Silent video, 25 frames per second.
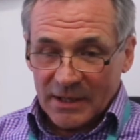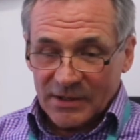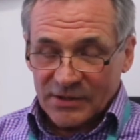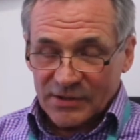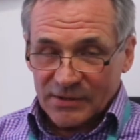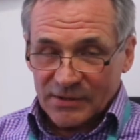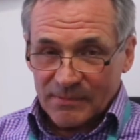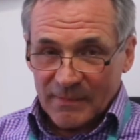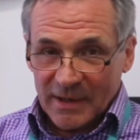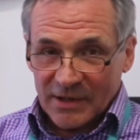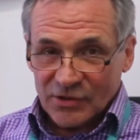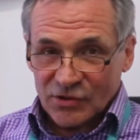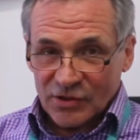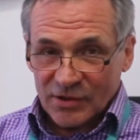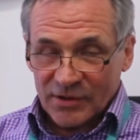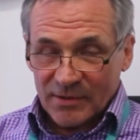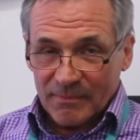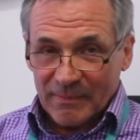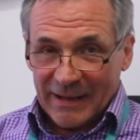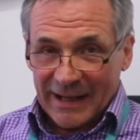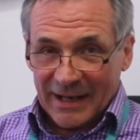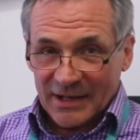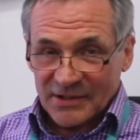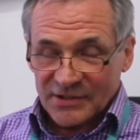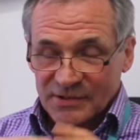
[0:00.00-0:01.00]
to measure the
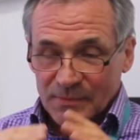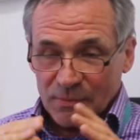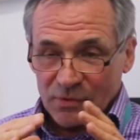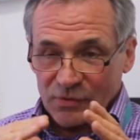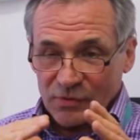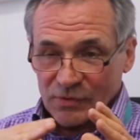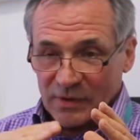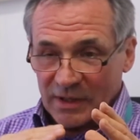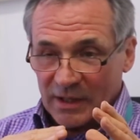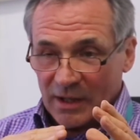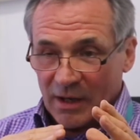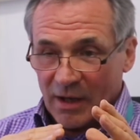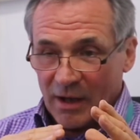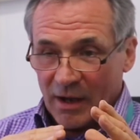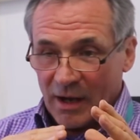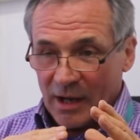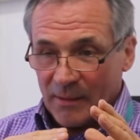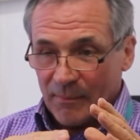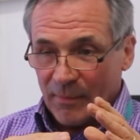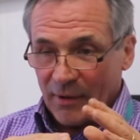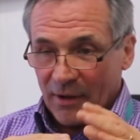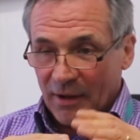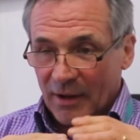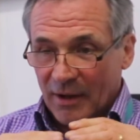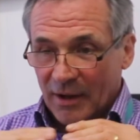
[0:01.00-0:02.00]
balance between
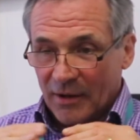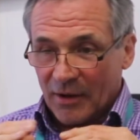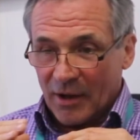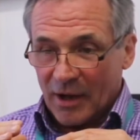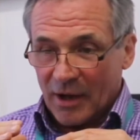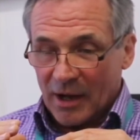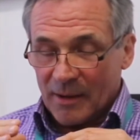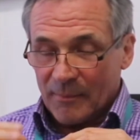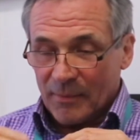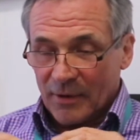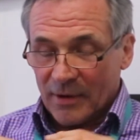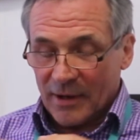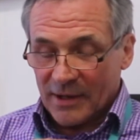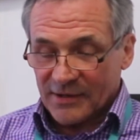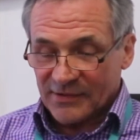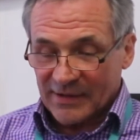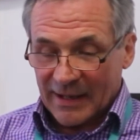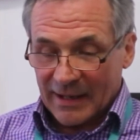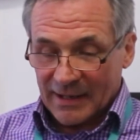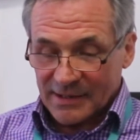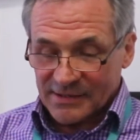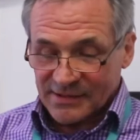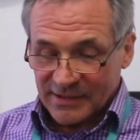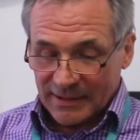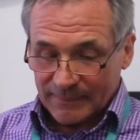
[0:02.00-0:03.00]
hyper and
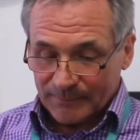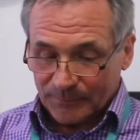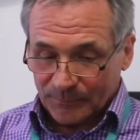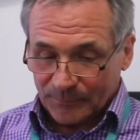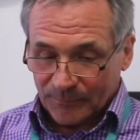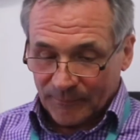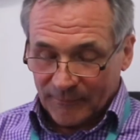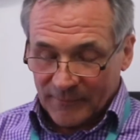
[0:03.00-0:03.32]
hypernasality.